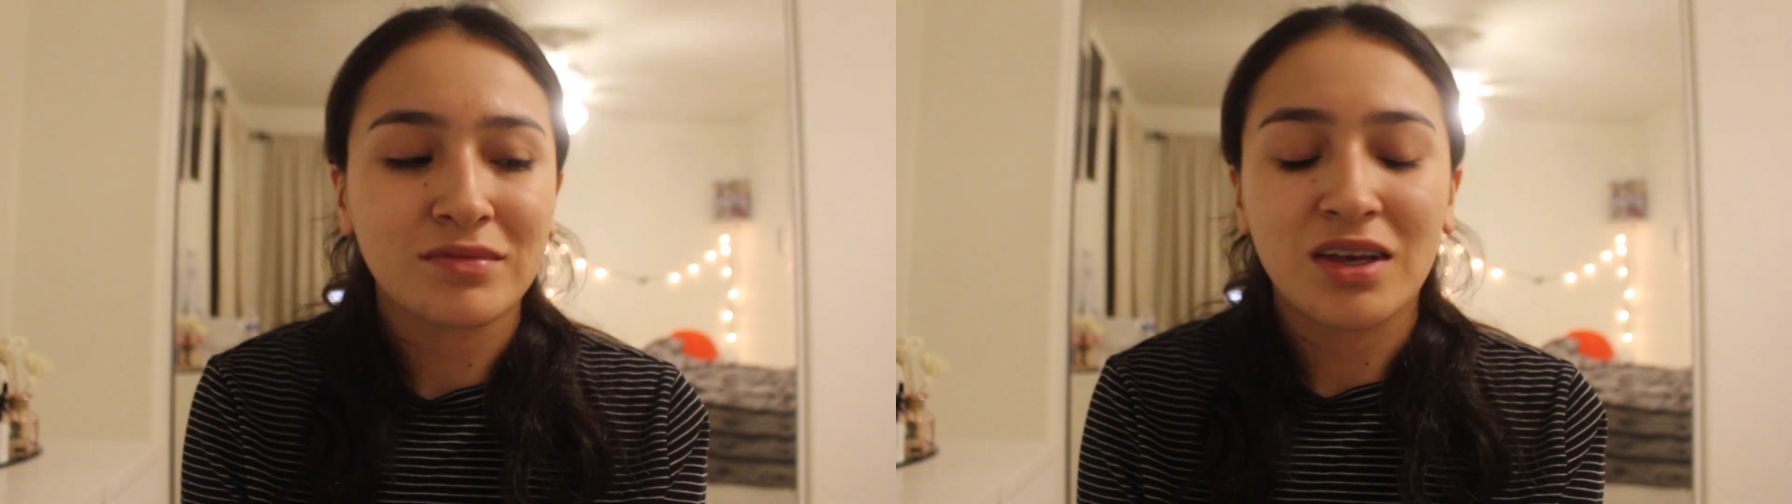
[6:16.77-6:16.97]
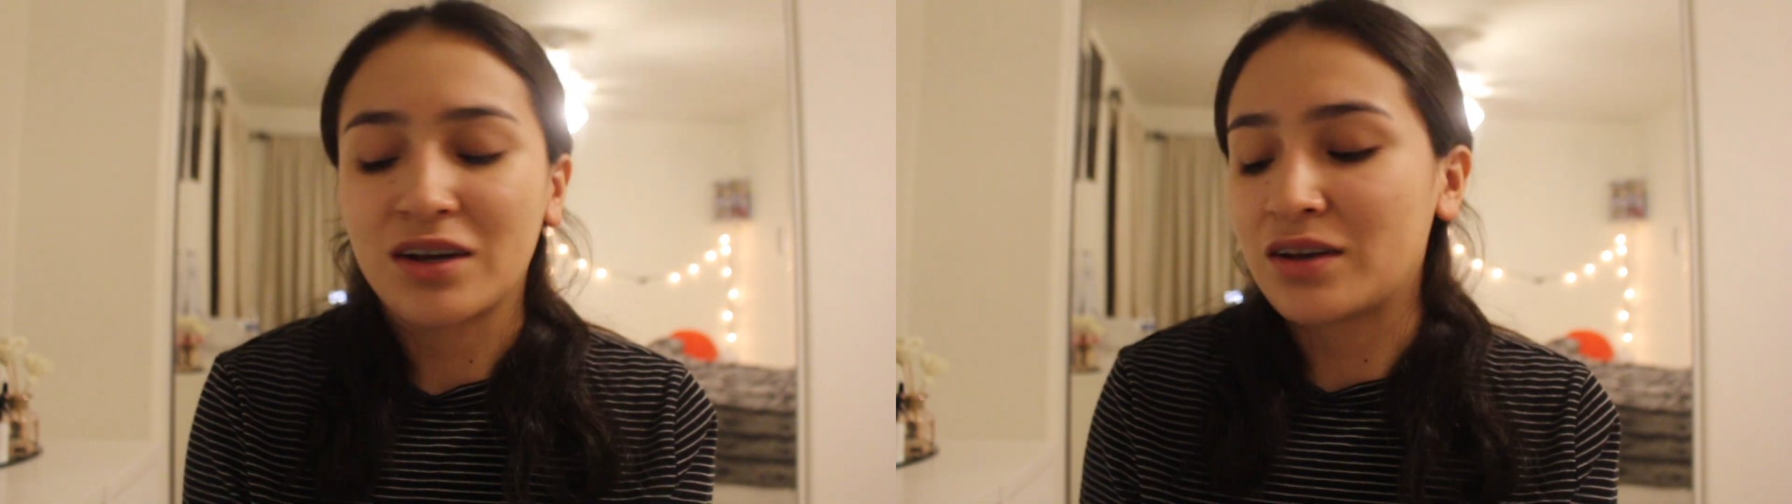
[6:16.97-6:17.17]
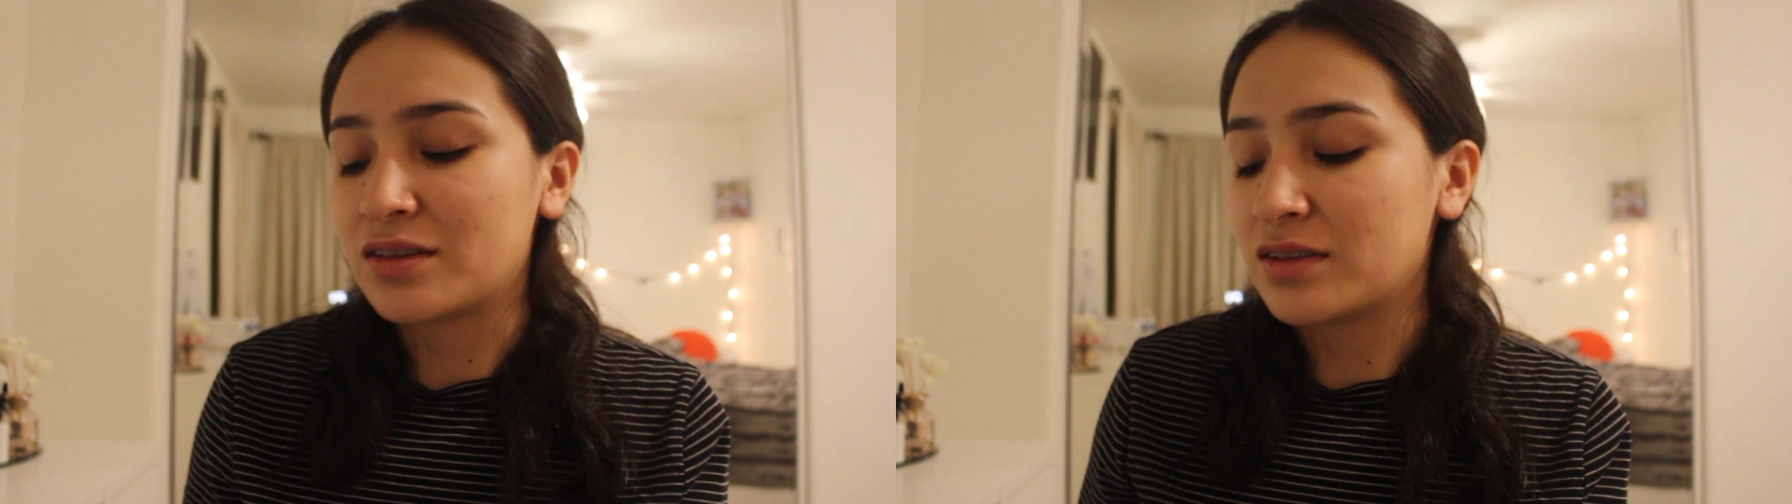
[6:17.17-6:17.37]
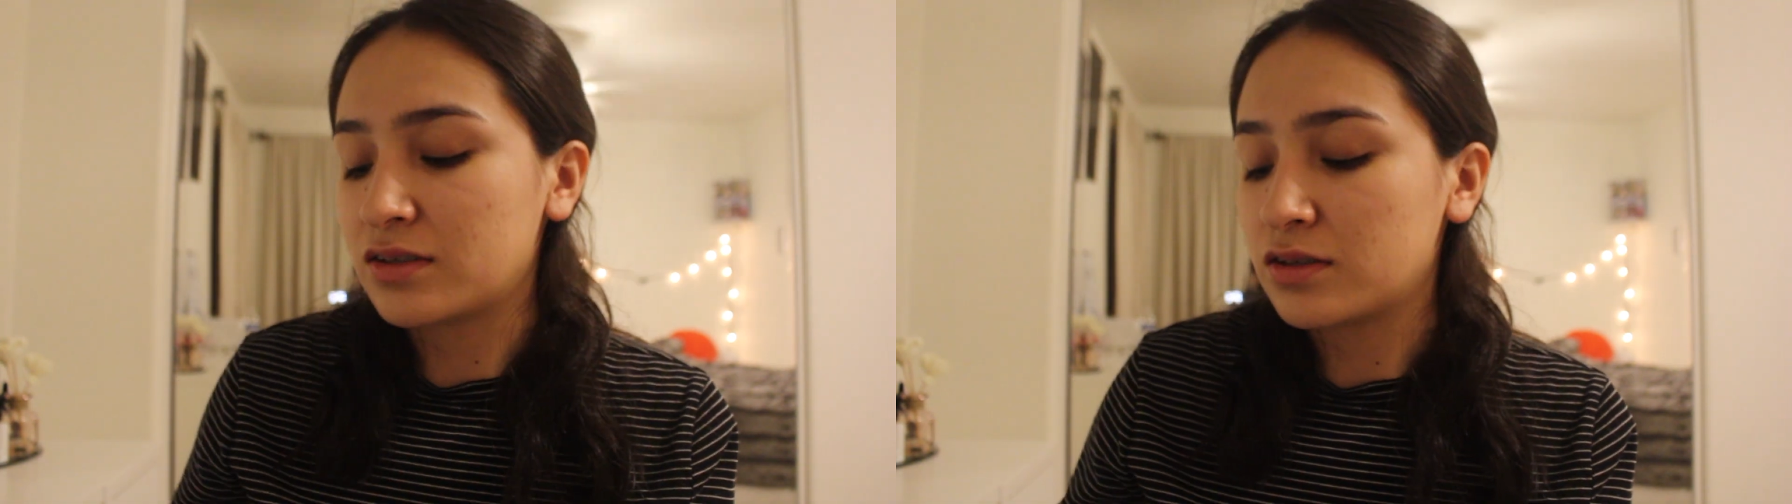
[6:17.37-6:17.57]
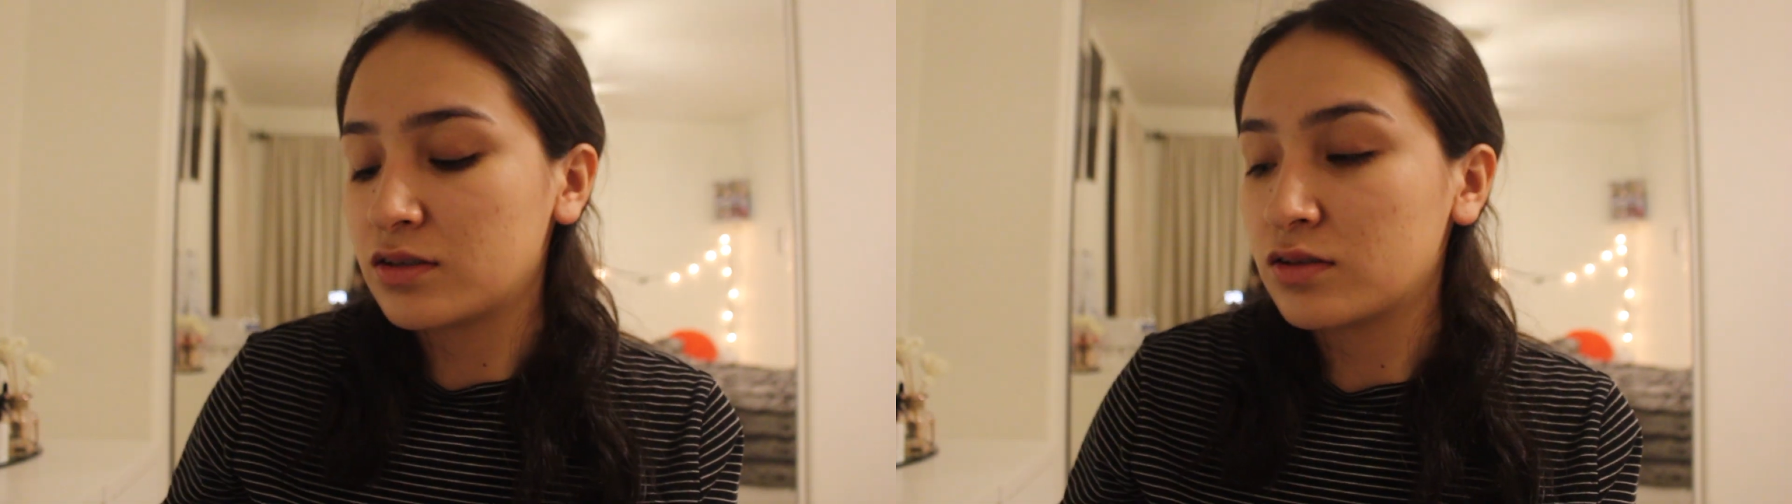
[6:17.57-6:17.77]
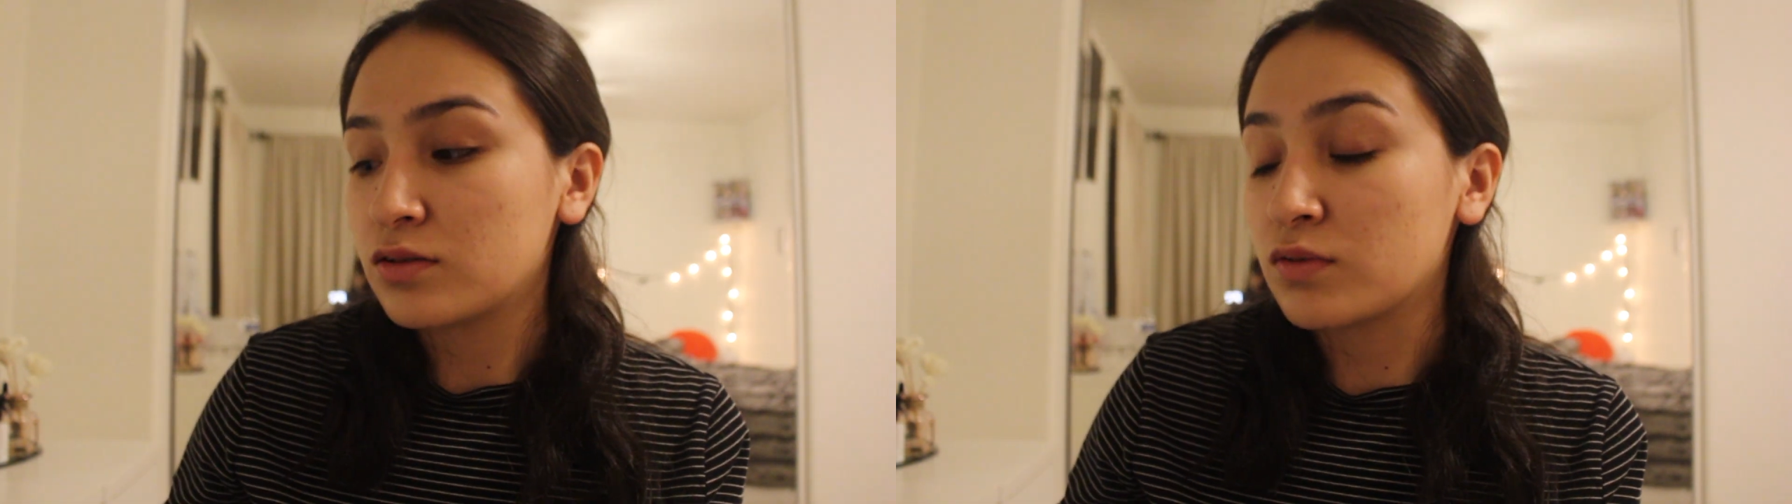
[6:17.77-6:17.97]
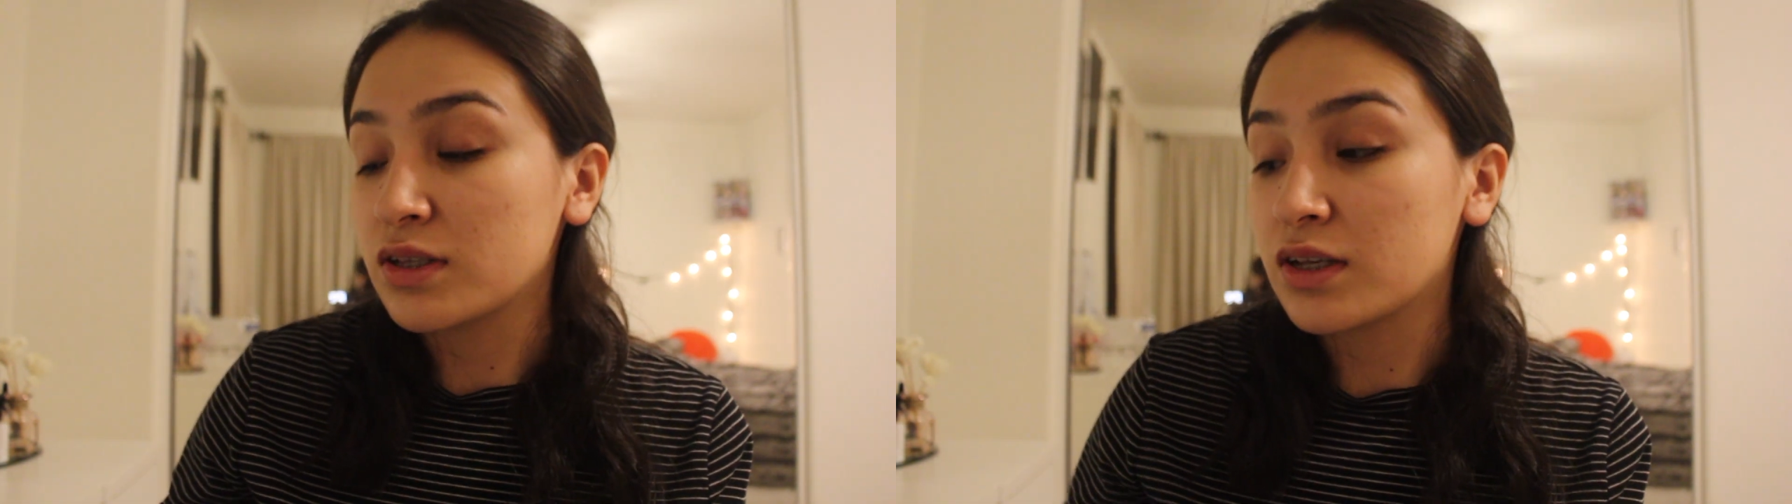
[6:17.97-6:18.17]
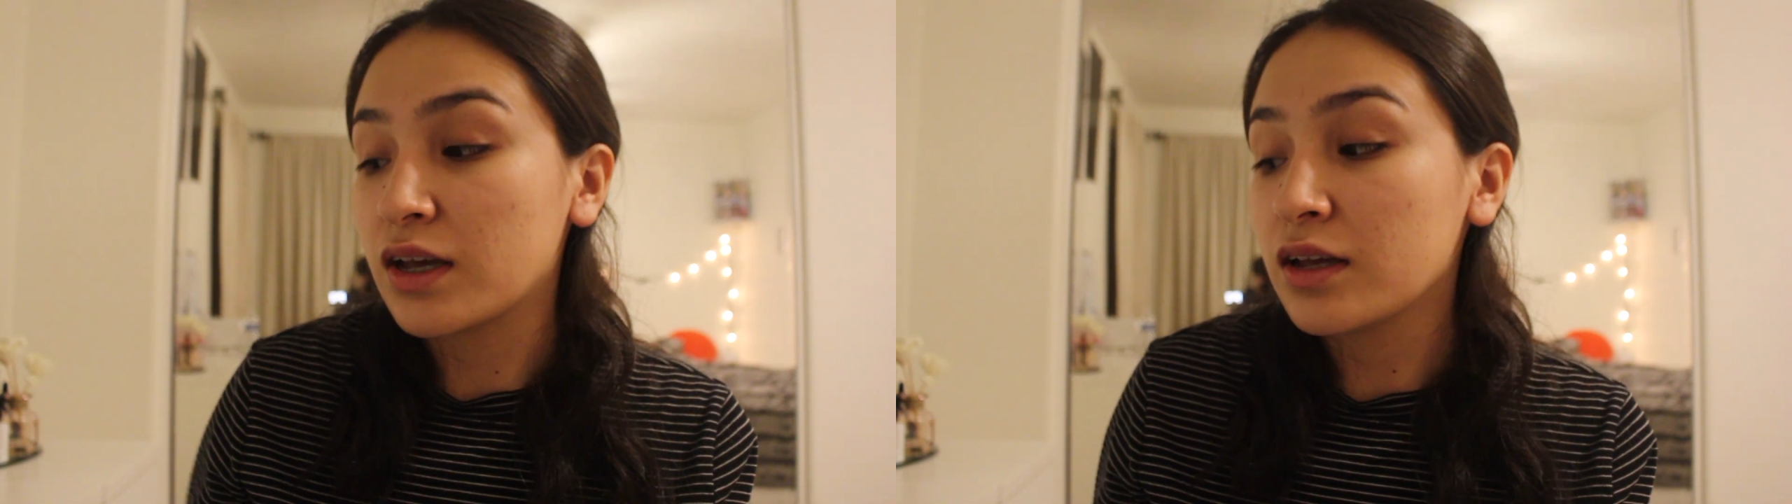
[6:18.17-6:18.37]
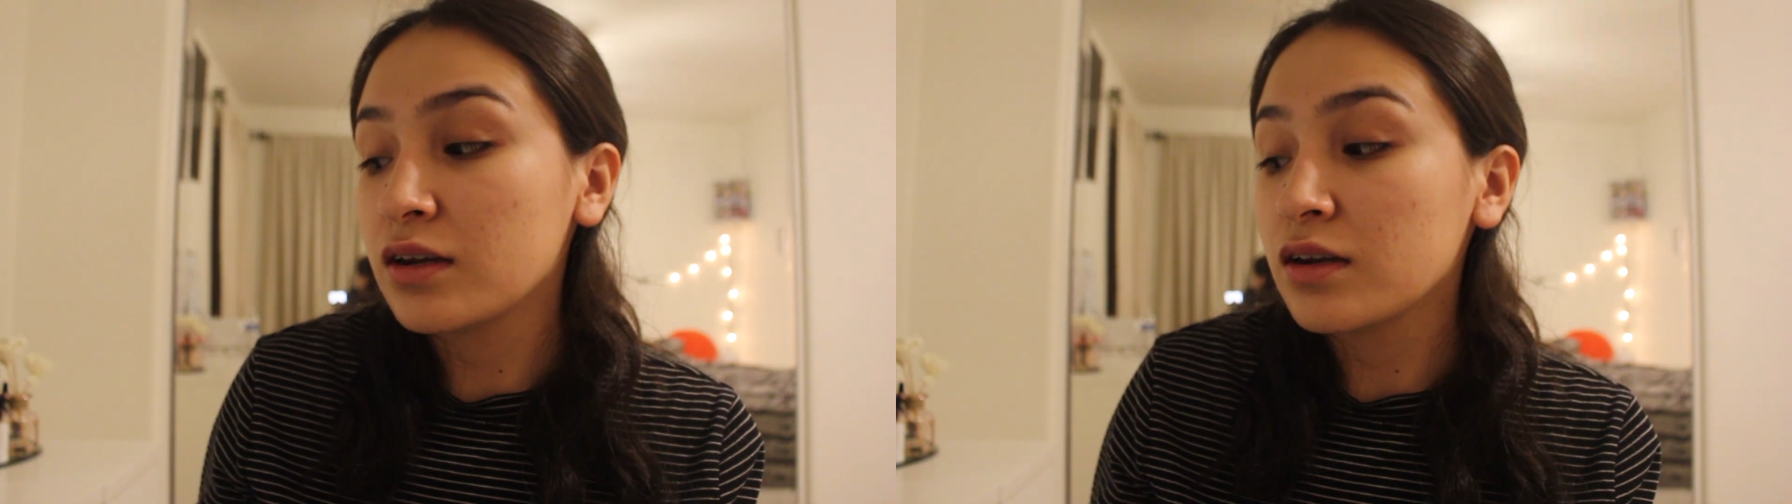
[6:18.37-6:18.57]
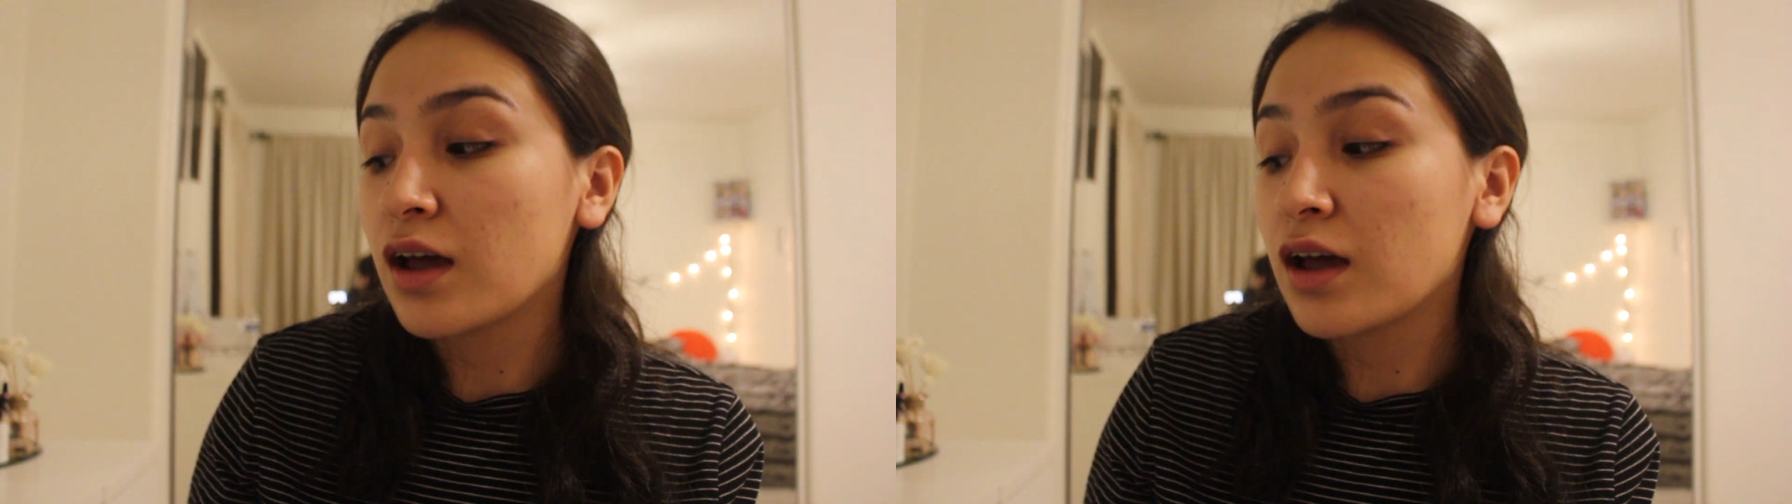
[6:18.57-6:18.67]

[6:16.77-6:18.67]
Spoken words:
I got this. Once again,